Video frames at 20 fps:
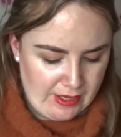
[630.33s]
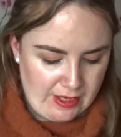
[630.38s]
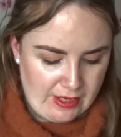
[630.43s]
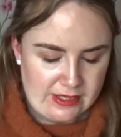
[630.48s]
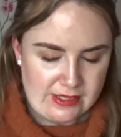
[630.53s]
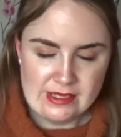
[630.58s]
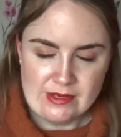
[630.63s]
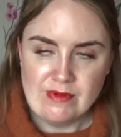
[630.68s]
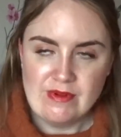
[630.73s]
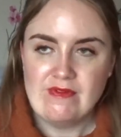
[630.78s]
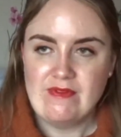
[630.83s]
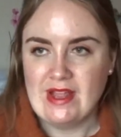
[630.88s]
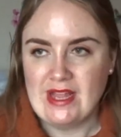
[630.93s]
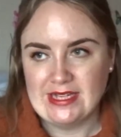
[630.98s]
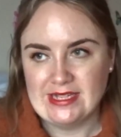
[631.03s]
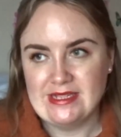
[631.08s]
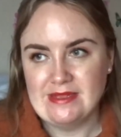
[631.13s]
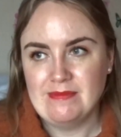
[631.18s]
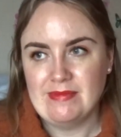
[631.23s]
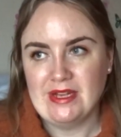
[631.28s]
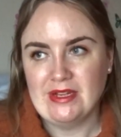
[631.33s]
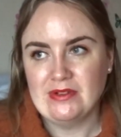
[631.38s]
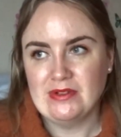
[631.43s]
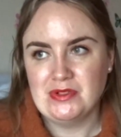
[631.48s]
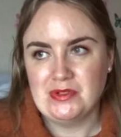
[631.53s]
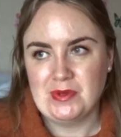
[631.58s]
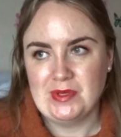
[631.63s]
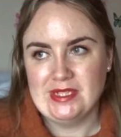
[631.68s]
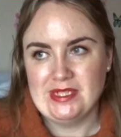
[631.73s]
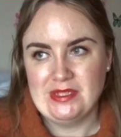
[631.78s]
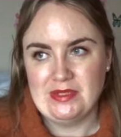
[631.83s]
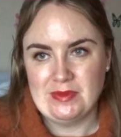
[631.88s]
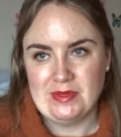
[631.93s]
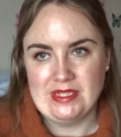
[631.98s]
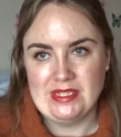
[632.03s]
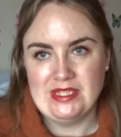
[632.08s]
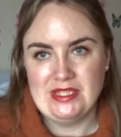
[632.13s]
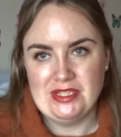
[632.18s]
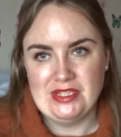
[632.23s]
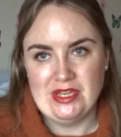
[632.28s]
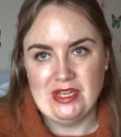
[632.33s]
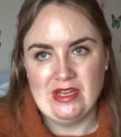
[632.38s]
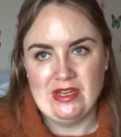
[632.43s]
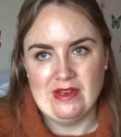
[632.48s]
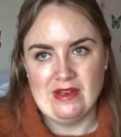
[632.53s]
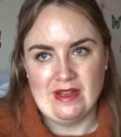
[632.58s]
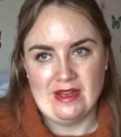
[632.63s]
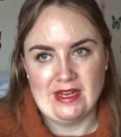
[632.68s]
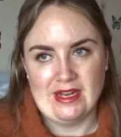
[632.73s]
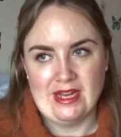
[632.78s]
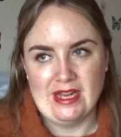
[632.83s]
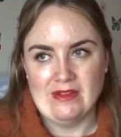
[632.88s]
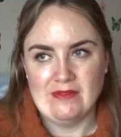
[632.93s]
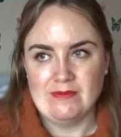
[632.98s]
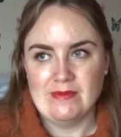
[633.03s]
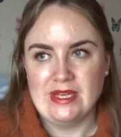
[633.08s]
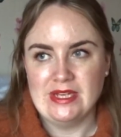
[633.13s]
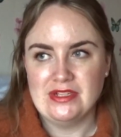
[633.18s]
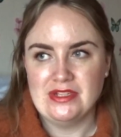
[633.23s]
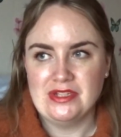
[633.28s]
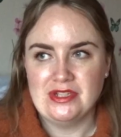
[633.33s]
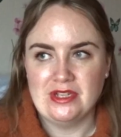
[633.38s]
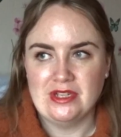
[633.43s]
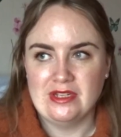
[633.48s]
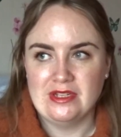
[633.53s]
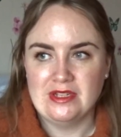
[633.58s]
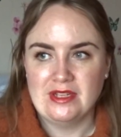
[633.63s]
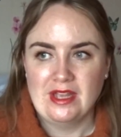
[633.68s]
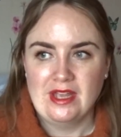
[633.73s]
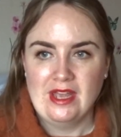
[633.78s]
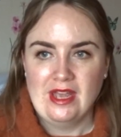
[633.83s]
So reflecting back on 2022, like I have mentioned,